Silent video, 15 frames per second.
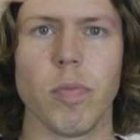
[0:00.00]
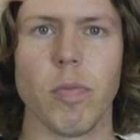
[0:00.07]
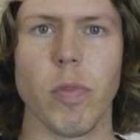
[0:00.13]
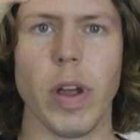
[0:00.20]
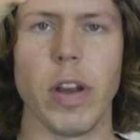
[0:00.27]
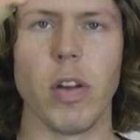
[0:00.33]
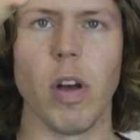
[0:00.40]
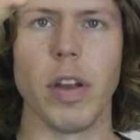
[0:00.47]

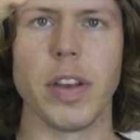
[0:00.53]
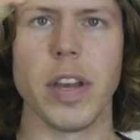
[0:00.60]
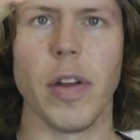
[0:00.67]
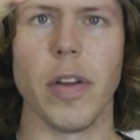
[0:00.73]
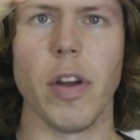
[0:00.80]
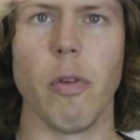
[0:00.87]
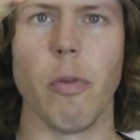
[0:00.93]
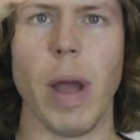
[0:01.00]
Randall
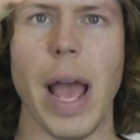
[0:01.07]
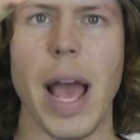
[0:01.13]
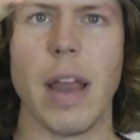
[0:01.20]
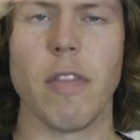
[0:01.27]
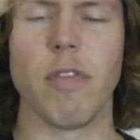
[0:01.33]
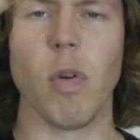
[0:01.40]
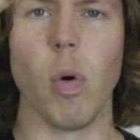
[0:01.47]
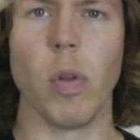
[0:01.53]
Ontario
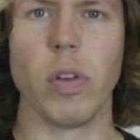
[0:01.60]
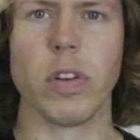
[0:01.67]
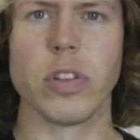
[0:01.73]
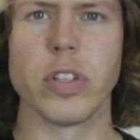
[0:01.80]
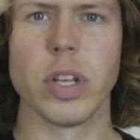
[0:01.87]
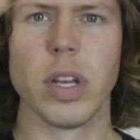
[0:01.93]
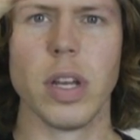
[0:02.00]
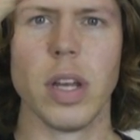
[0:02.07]
Rat
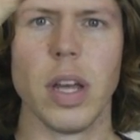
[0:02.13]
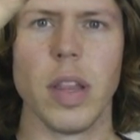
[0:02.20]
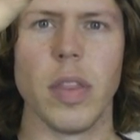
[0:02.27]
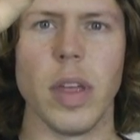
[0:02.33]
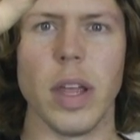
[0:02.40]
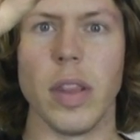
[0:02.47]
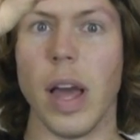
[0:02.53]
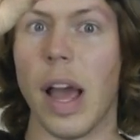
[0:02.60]
folders
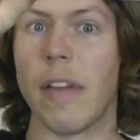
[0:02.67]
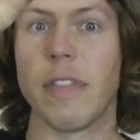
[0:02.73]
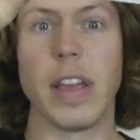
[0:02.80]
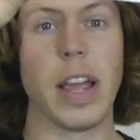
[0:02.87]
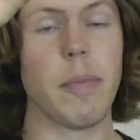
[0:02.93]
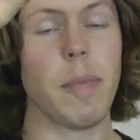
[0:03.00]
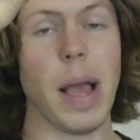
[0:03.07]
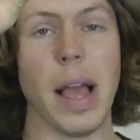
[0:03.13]
that I've
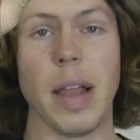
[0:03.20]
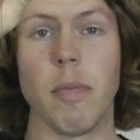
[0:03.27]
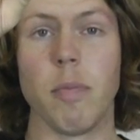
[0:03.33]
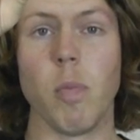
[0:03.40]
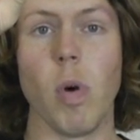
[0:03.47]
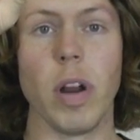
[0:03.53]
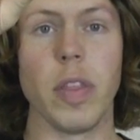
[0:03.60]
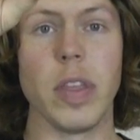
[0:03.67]

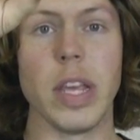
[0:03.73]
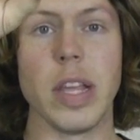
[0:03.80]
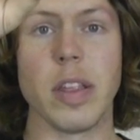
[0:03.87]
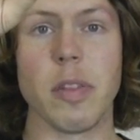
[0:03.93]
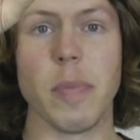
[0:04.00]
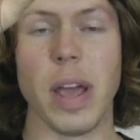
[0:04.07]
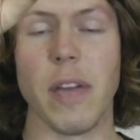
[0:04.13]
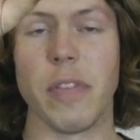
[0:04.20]
had one of these
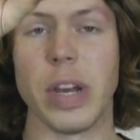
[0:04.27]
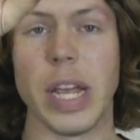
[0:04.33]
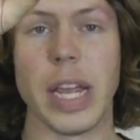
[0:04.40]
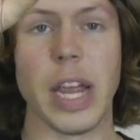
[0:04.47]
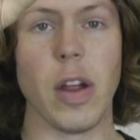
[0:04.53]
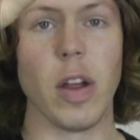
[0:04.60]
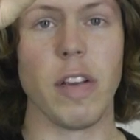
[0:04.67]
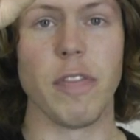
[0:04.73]
as my everyday
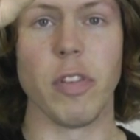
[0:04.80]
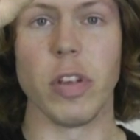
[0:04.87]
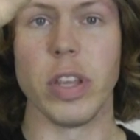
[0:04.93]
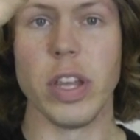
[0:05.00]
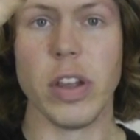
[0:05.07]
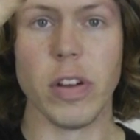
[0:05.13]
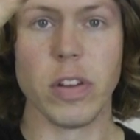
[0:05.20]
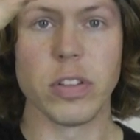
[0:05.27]
carry for
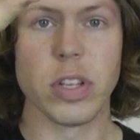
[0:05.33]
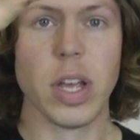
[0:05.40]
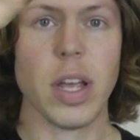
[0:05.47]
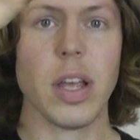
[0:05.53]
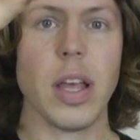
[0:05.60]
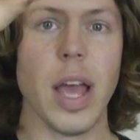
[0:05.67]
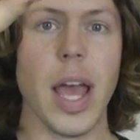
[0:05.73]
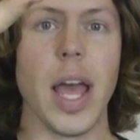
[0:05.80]
years
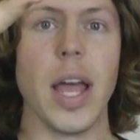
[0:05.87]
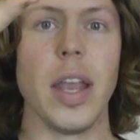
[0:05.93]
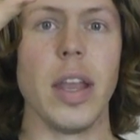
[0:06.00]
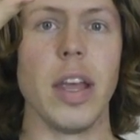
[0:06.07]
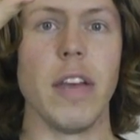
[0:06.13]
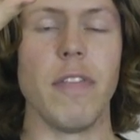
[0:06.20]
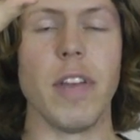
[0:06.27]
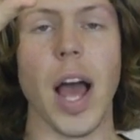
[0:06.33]
and
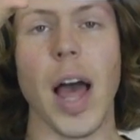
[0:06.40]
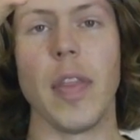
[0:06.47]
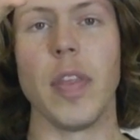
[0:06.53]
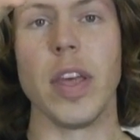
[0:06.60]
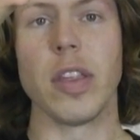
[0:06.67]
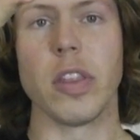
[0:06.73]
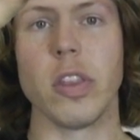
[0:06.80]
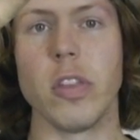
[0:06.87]
if not
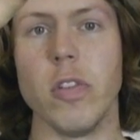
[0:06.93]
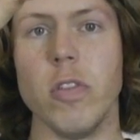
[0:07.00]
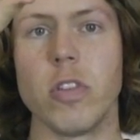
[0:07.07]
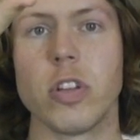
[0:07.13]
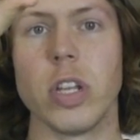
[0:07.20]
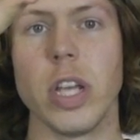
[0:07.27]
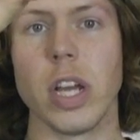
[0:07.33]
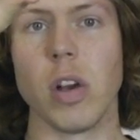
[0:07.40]
this it's
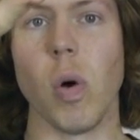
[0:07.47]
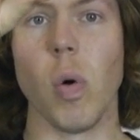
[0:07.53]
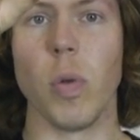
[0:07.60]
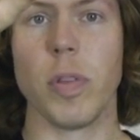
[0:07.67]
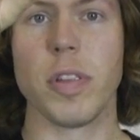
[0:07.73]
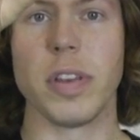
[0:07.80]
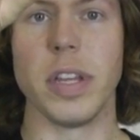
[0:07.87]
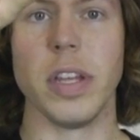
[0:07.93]
usually a
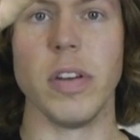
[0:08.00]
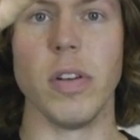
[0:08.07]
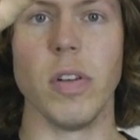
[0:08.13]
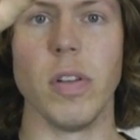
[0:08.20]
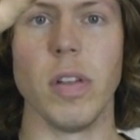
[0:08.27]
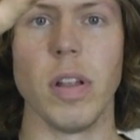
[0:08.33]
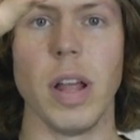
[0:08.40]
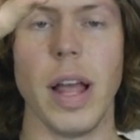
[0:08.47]
Cold
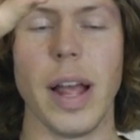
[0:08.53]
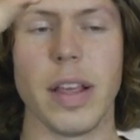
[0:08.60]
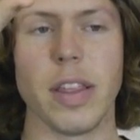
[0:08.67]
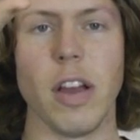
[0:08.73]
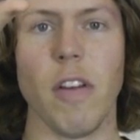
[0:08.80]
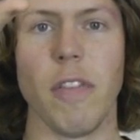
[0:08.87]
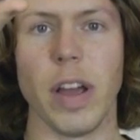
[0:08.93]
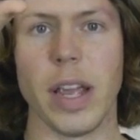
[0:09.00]
Steel
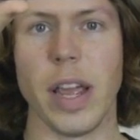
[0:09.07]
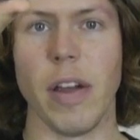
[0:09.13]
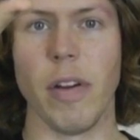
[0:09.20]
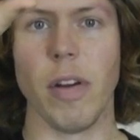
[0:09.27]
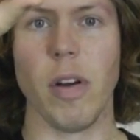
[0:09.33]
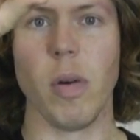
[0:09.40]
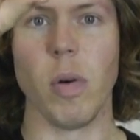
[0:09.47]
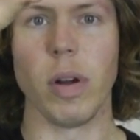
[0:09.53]
XL
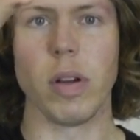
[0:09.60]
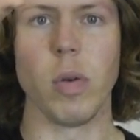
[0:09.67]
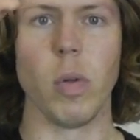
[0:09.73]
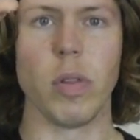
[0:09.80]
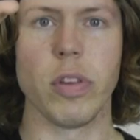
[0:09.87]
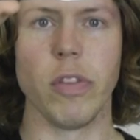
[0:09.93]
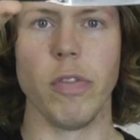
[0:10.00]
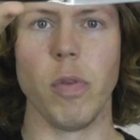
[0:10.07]
Vaquero or a
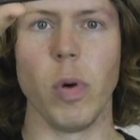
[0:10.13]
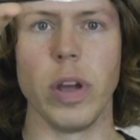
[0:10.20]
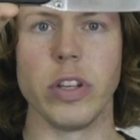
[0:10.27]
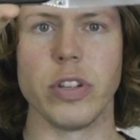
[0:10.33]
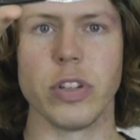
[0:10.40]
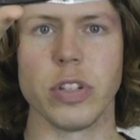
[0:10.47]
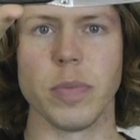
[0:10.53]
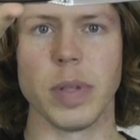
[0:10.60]
Cold Steel
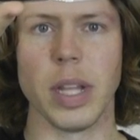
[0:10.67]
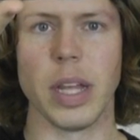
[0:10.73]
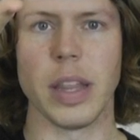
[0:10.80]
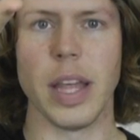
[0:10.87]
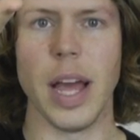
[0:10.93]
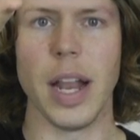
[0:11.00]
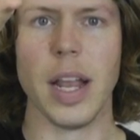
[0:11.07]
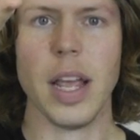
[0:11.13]
Voyager something like
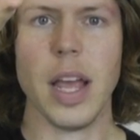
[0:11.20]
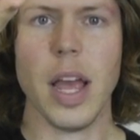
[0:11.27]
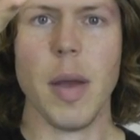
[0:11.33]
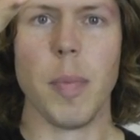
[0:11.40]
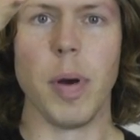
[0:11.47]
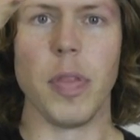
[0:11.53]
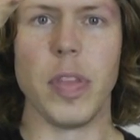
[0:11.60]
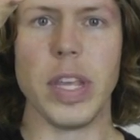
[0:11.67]
that
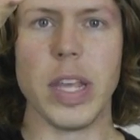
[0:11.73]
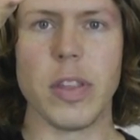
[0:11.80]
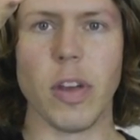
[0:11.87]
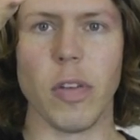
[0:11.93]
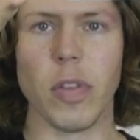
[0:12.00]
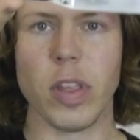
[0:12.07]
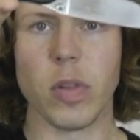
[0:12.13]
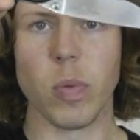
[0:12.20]
but these
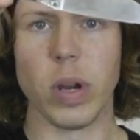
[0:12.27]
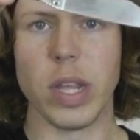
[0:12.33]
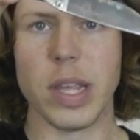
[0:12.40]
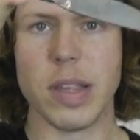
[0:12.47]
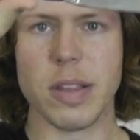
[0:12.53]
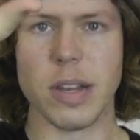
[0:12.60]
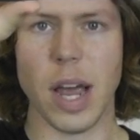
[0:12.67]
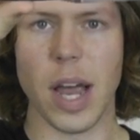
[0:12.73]
are this one
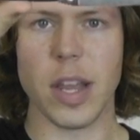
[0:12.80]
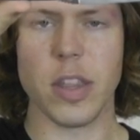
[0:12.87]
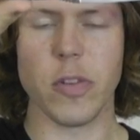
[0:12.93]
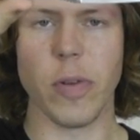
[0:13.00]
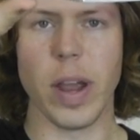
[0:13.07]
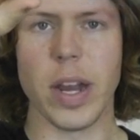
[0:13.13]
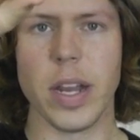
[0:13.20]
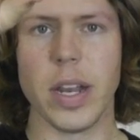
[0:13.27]
is
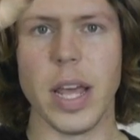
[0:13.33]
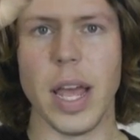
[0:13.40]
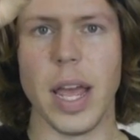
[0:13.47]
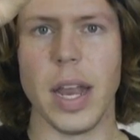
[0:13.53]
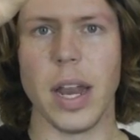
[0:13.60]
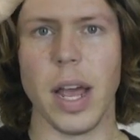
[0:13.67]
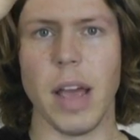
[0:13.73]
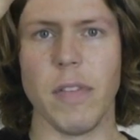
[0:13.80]
non-serrated
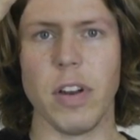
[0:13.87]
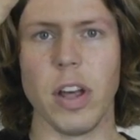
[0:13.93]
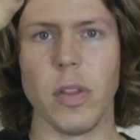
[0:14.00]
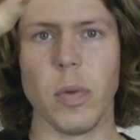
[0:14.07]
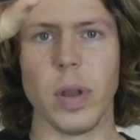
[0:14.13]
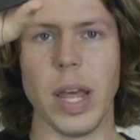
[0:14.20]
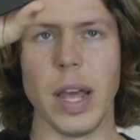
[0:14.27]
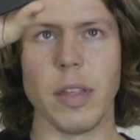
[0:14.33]
and I have
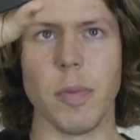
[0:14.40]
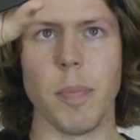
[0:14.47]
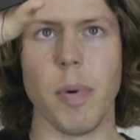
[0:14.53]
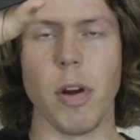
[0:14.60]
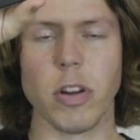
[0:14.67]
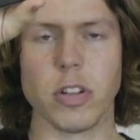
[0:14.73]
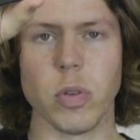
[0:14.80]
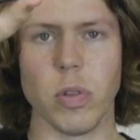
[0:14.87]
another one that has a
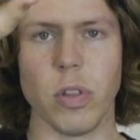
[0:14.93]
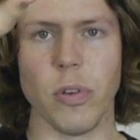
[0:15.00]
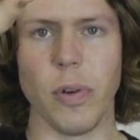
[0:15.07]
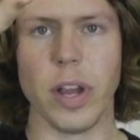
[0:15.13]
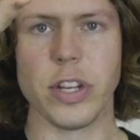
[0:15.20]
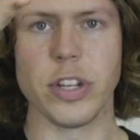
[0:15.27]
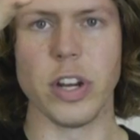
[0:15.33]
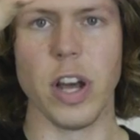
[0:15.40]
partial
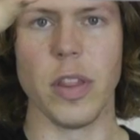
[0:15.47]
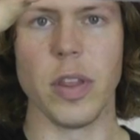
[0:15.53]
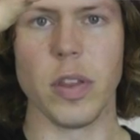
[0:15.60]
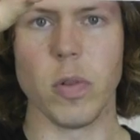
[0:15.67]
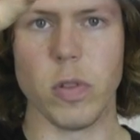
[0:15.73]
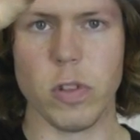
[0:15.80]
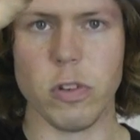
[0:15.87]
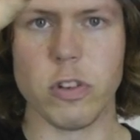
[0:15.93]
serration on it
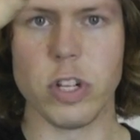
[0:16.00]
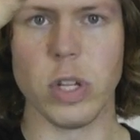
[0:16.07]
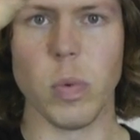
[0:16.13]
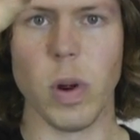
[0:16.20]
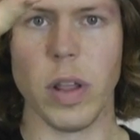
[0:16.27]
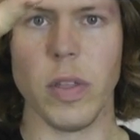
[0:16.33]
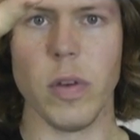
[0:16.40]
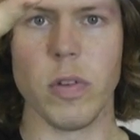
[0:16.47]
so it's usually
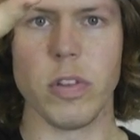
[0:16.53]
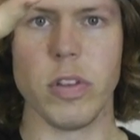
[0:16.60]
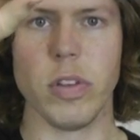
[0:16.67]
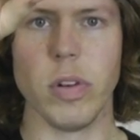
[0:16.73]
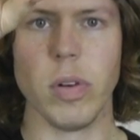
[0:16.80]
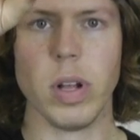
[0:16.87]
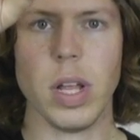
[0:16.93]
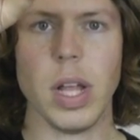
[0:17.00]
one of those
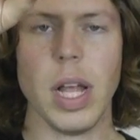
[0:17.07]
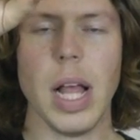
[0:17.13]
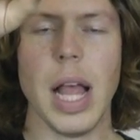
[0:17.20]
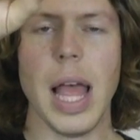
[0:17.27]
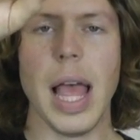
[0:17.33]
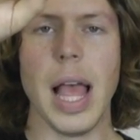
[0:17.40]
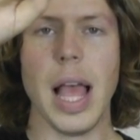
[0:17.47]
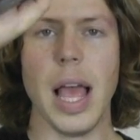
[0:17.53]
two
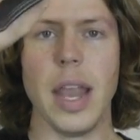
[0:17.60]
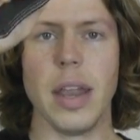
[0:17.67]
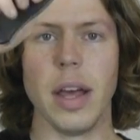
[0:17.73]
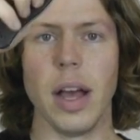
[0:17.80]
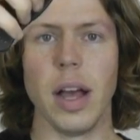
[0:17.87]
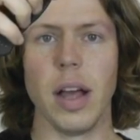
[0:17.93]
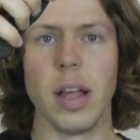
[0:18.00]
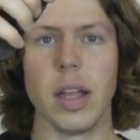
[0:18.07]
and
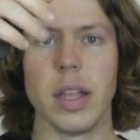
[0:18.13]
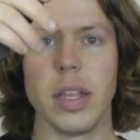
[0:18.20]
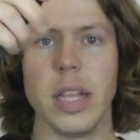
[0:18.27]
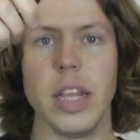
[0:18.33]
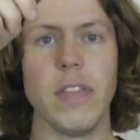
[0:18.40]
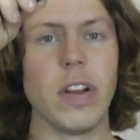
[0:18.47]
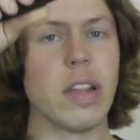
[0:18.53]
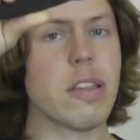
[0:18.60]
uh,
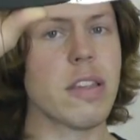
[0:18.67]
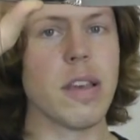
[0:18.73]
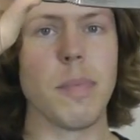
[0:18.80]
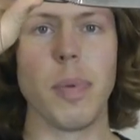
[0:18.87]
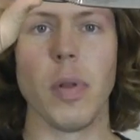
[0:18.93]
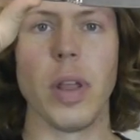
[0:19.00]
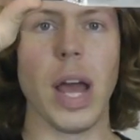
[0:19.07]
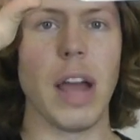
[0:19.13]
even a
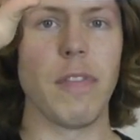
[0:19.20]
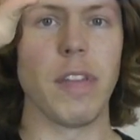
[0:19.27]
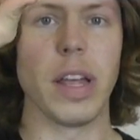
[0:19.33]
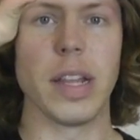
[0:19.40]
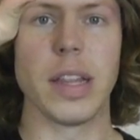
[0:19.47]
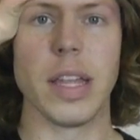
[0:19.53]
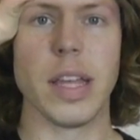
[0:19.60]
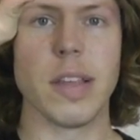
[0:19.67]
simple knife
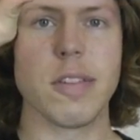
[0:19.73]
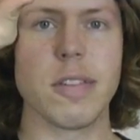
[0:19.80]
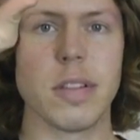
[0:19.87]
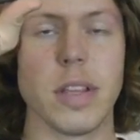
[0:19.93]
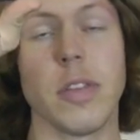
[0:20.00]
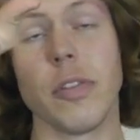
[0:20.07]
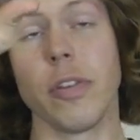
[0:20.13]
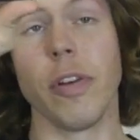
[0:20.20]
like this,
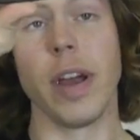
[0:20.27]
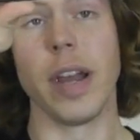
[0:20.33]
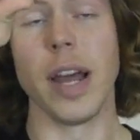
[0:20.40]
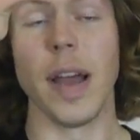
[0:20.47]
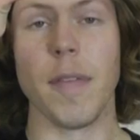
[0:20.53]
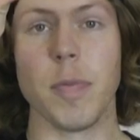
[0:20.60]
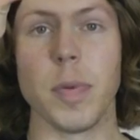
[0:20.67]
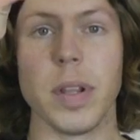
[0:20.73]
these are great
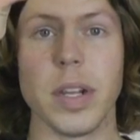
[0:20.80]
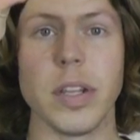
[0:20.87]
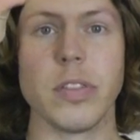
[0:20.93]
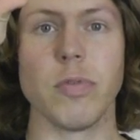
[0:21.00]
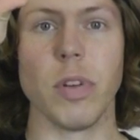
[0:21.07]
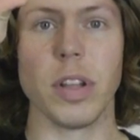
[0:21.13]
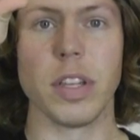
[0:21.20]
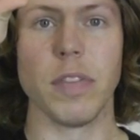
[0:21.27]
knives, but it
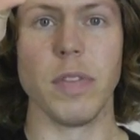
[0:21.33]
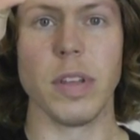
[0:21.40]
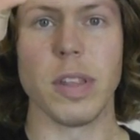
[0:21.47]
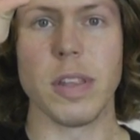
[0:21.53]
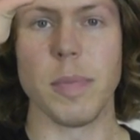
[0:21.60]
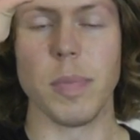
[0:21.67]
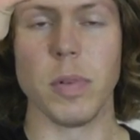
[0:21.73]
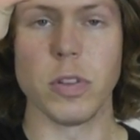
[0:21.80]
is relatively
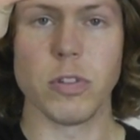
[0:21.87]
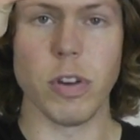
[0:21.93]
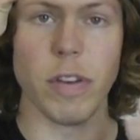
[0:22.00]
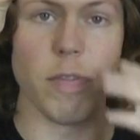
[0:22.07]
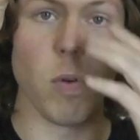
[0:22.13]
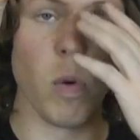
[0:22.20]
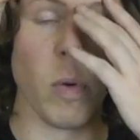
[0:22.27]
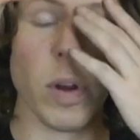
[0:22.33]
simple and
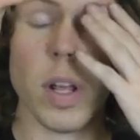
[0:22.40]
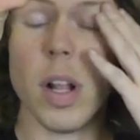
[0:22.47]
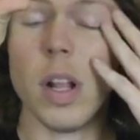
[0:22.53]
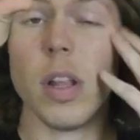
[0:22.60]
straightforward,